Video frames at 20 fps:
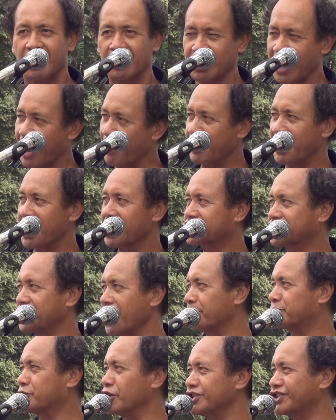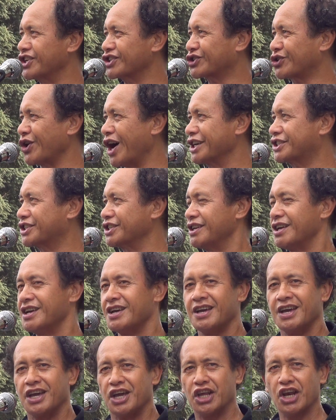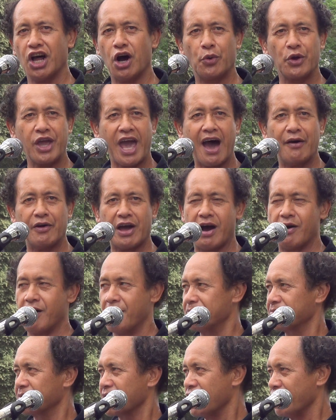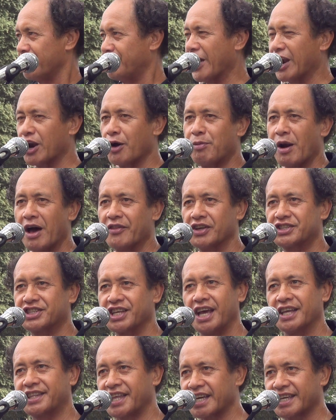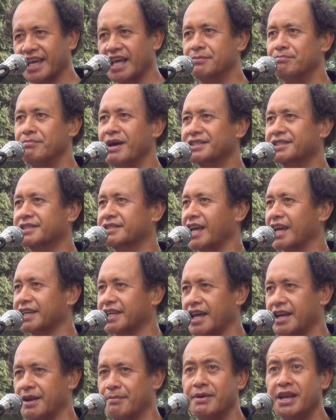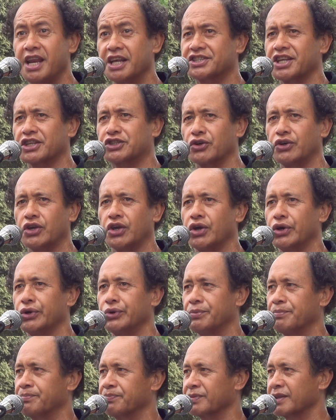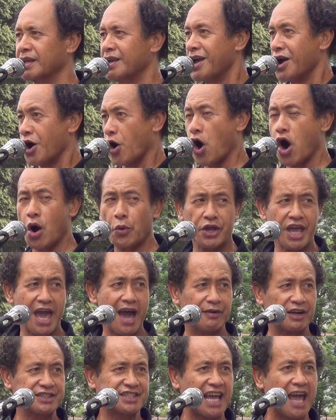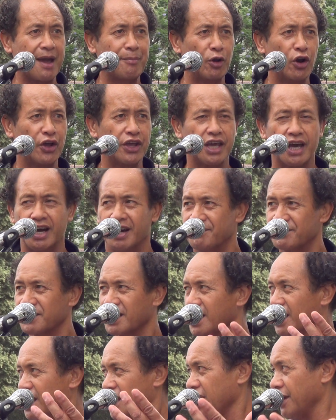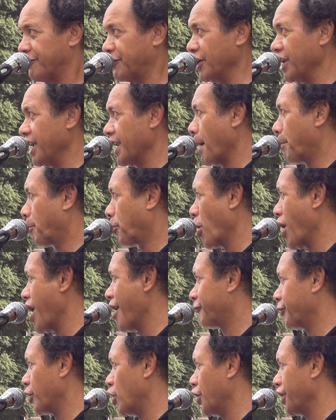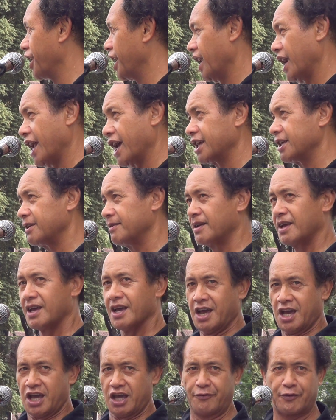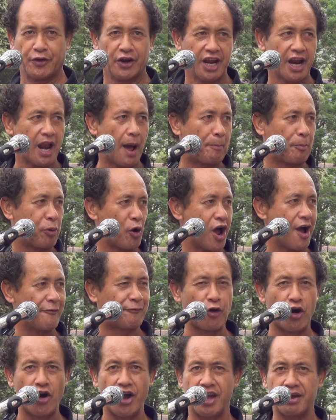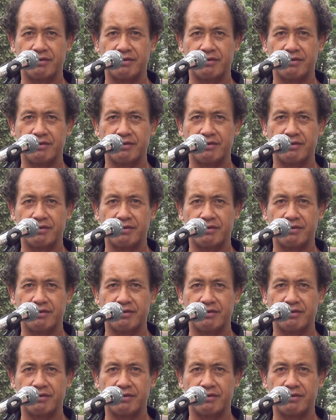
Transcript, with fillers: Come and accept Jesus Christ. you know, we have our fellow brothers here that can, they can minister to you. Or we have a table here. If you need a prayer for healing, if you need a prayer for